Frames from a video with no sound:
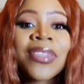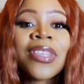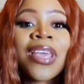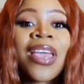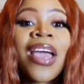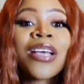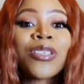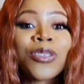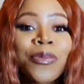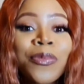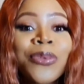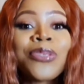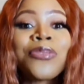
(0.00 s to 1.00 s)
they are
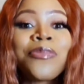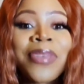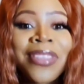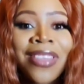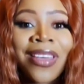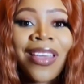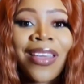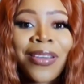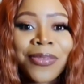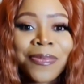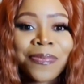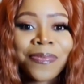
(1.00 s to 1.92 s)
supposed to be there.